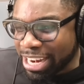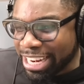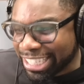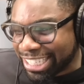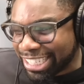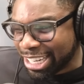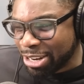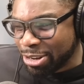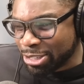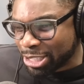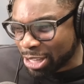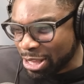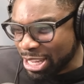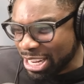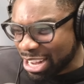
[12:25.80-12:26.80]
well, the
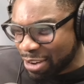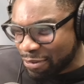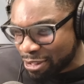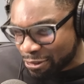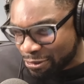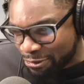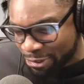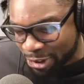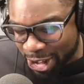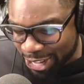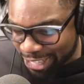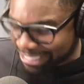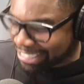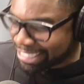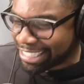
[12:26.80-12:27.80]
shoes on the other
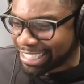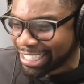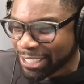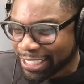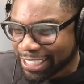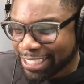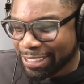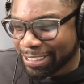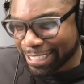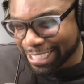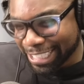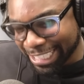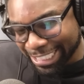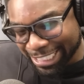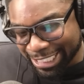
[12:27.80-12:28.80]
foot.
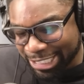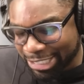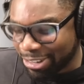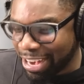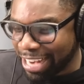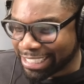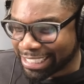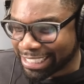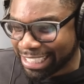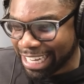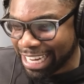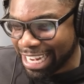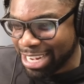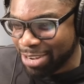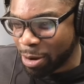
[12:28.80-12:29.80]

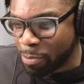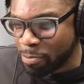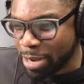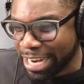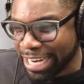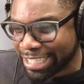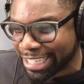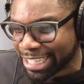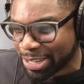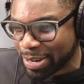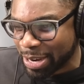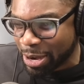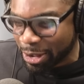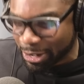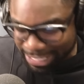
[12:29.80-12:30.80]
interesting. You want me to
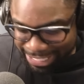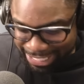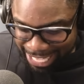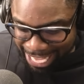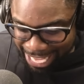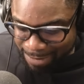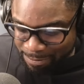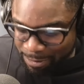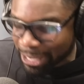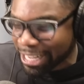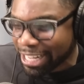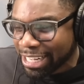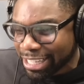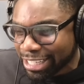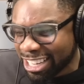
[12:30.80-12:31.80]
do it all the time,
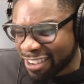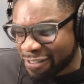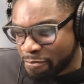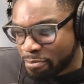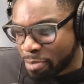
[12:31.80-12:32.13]
but you've